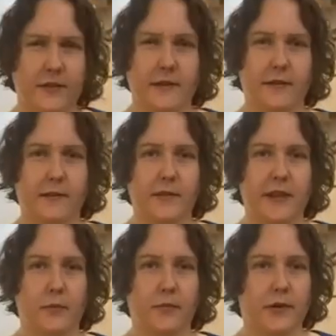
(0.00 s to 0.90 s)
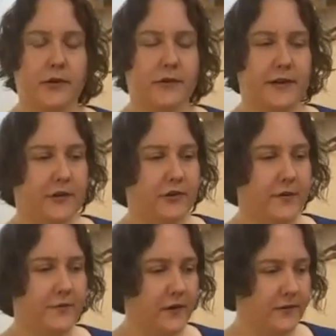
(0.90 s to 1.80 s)
So let's look at some of the Alberta
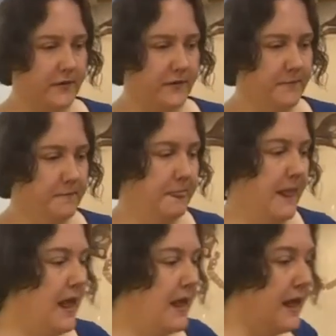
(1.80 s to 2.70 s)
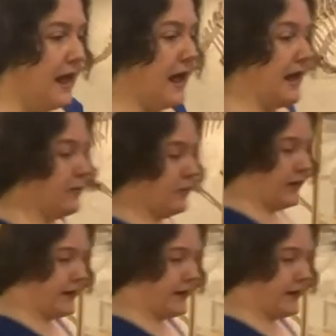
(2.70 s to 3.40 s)
Cretaceous fossils. We're going to